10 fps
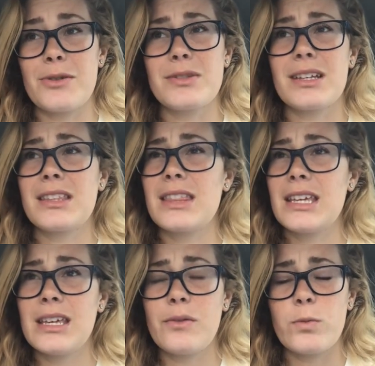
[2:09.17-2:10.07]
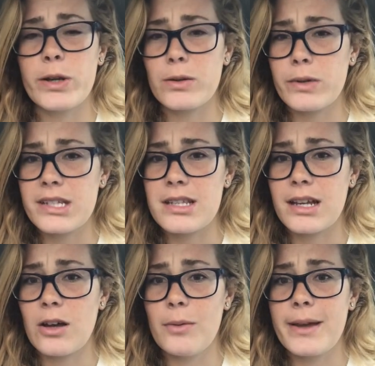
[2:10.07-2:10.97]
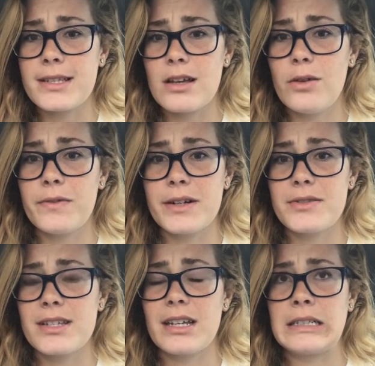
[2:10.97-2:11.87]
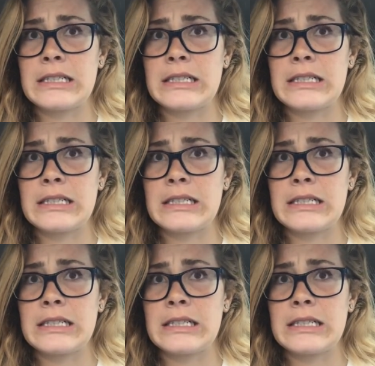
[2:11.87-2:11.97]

I was like thinking of weird ways to kill myself, and I was like,